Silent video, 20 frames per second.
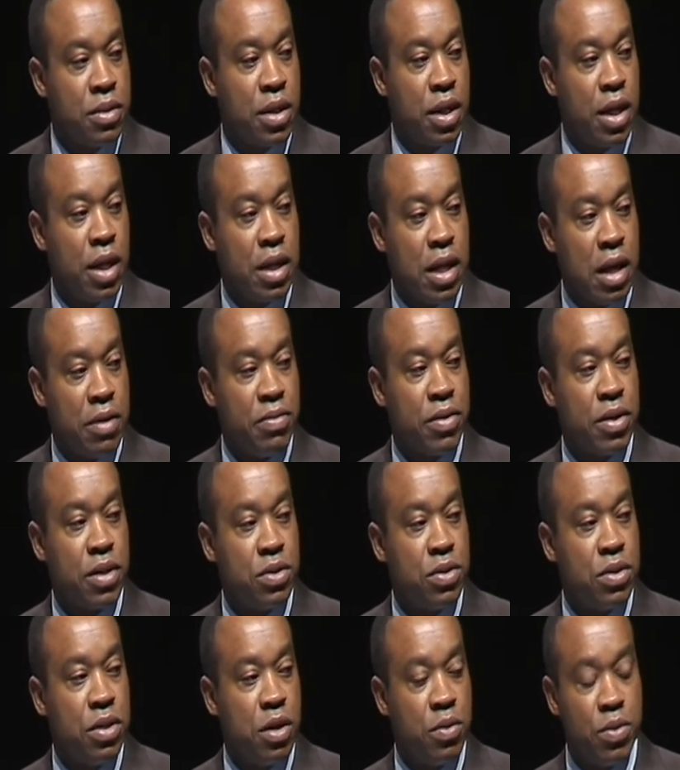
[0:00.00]
In Africa
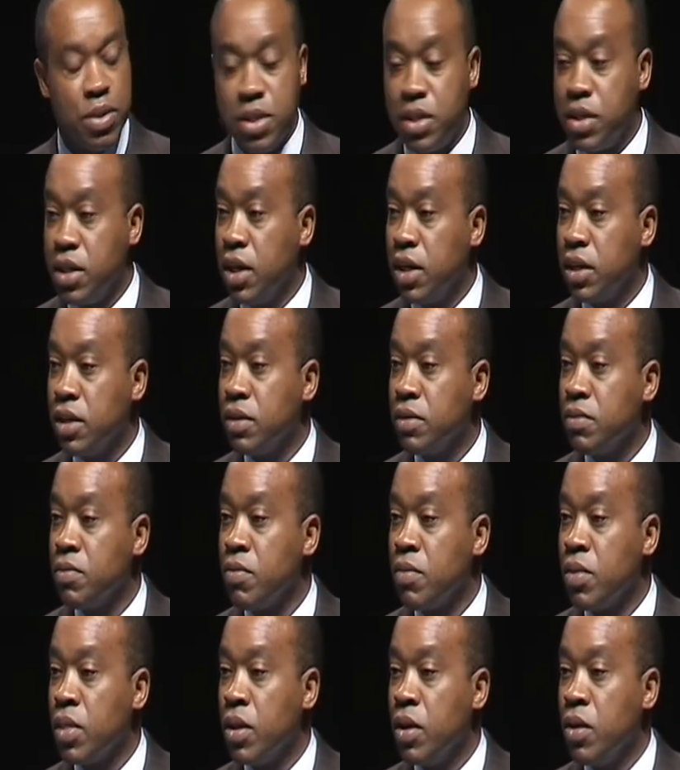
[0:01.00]
today, we see it,
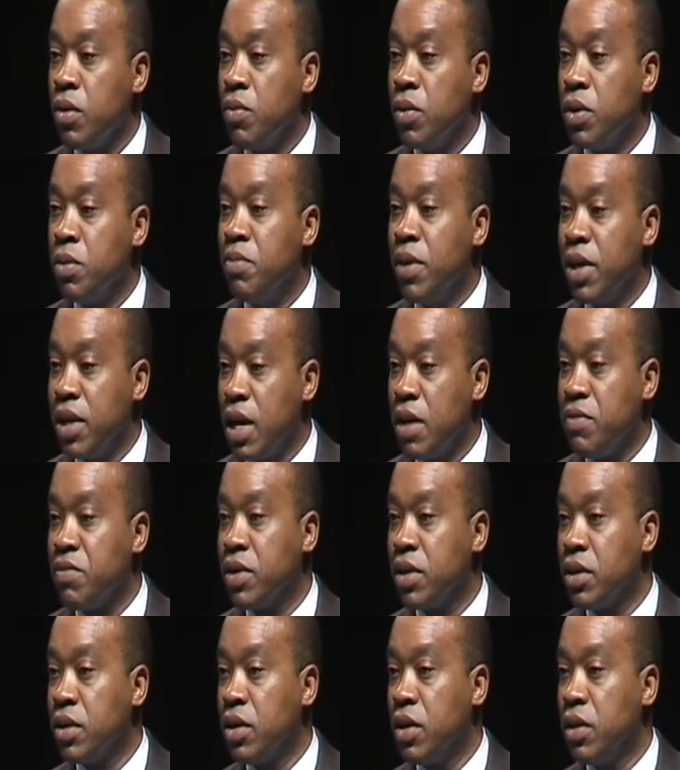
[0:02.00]
with many
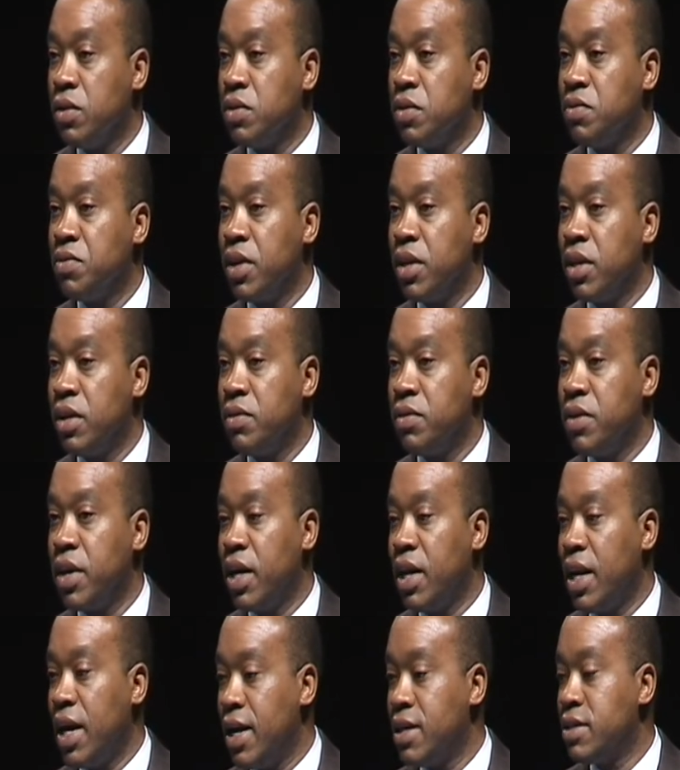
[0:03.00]
African countries finally
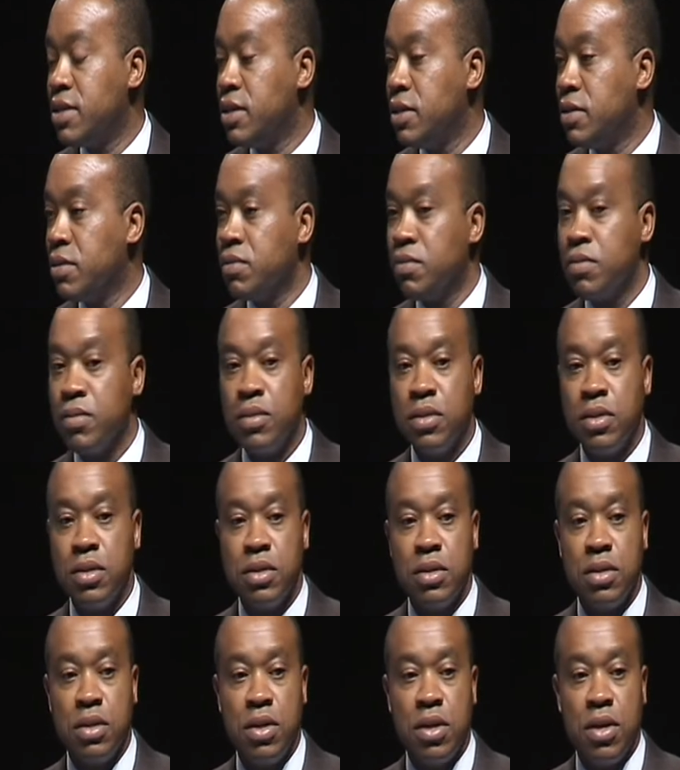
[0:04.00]
realizing
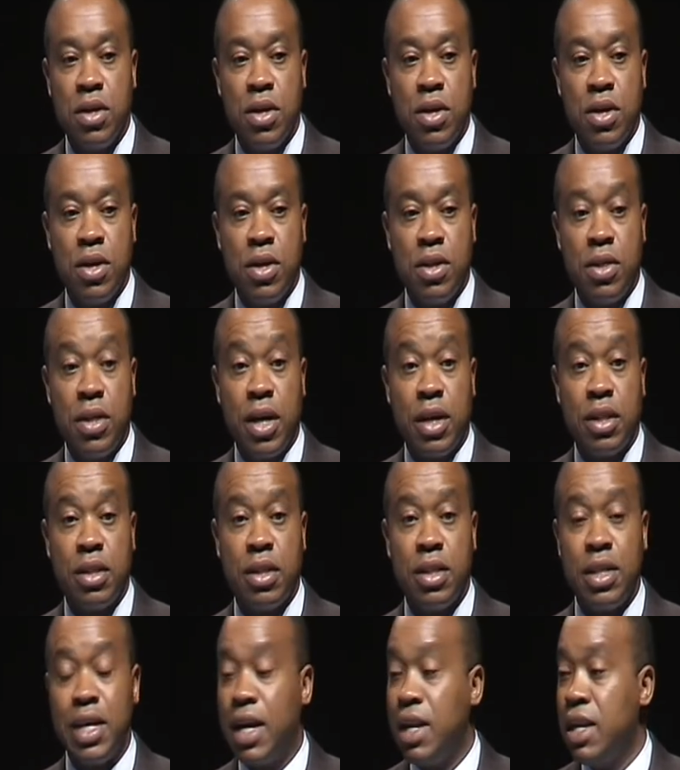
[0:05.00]

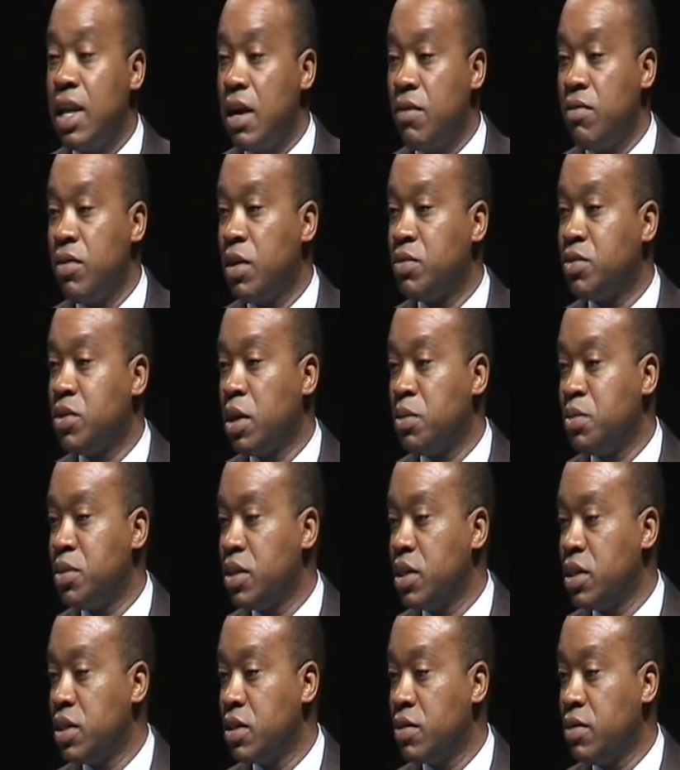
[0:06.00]
that their level of
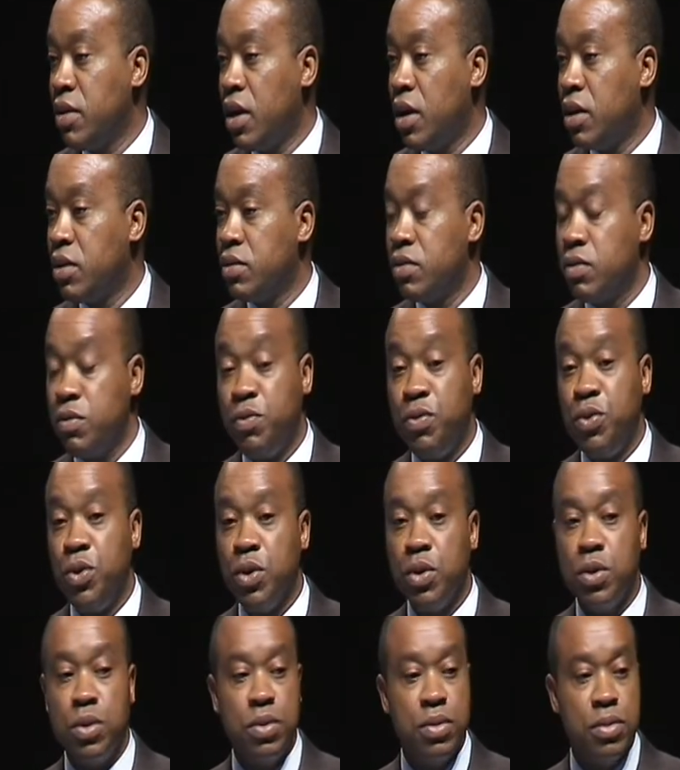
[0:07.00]
subsidies around
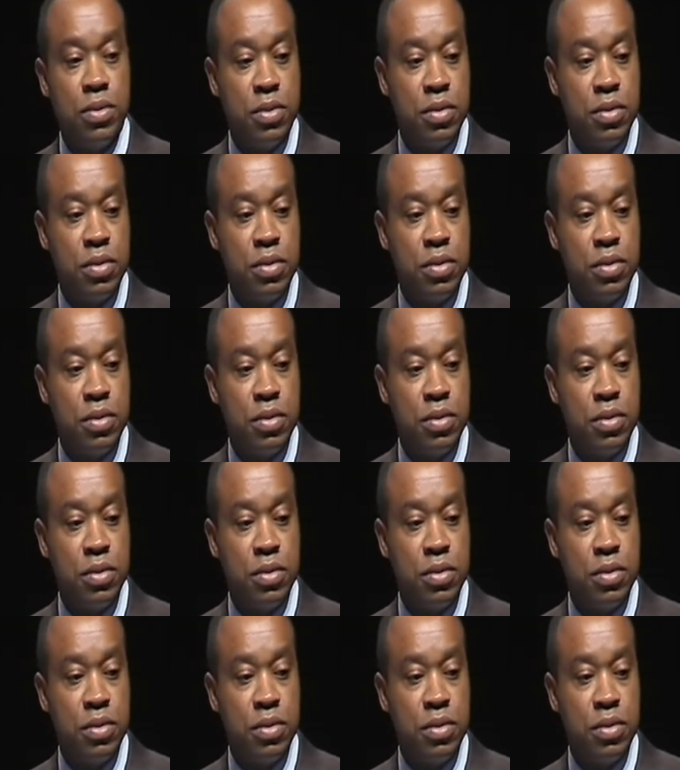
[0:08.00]
fuel